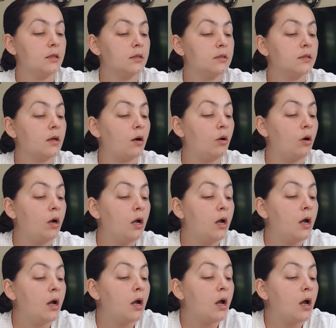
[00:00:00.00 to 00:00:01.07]
So,
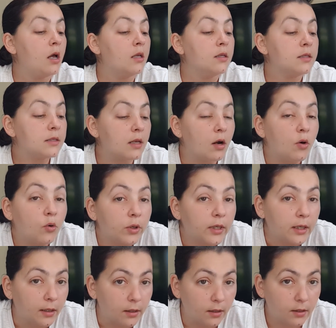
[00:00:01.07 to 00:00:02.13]

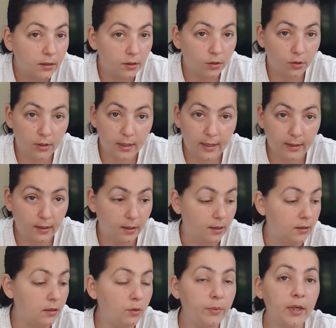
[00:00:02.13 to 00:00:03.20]
soaking your
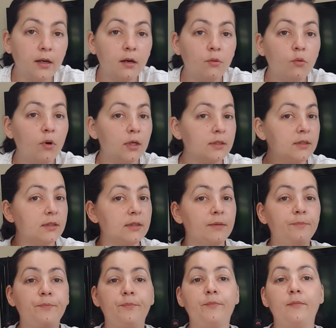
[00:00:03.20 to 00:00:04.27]
leca, no matter what,
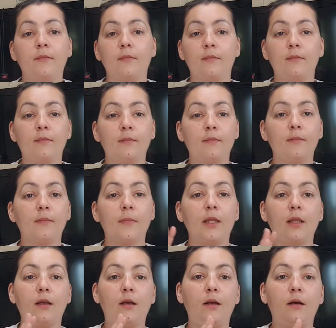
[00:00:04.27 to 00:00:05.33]

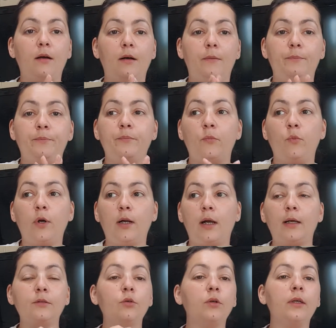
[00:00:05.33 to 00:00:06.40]
well,
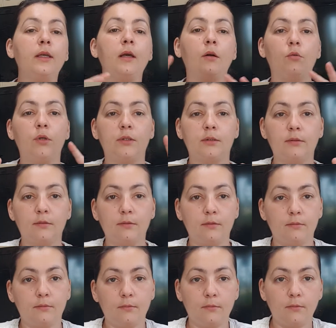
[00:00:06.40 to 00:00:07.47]
I don't care
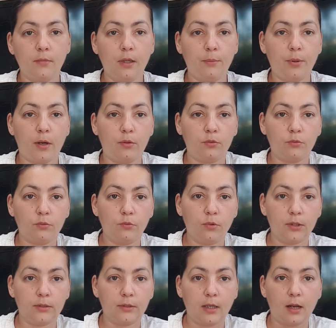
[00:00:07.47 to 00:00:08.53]
about
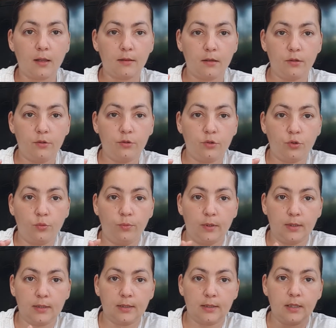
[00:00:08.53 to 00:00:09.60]
what other
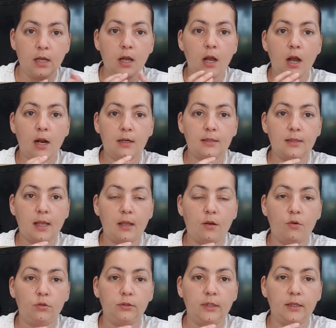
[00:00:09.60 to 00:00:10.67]
YouTubers are saying
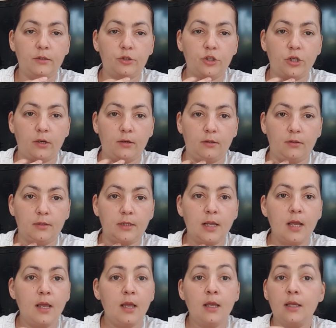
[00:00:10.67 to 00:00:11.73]
on their channels.
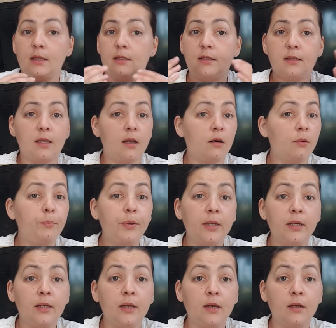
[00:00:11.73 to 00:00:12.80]
It's their
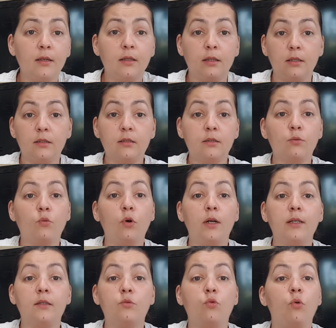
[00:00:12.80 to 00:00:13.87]
opinion, it's what
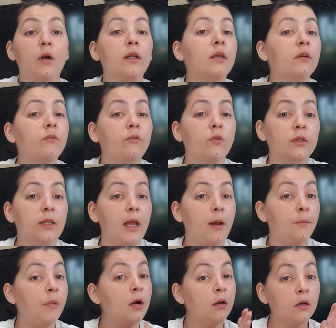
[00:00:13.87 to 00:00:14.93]
it's working for
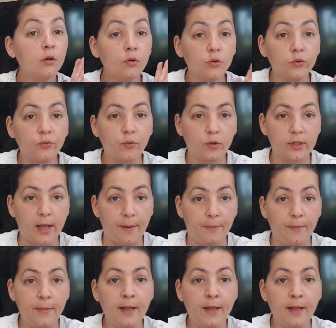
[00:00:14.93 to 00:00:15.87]
them, good for them.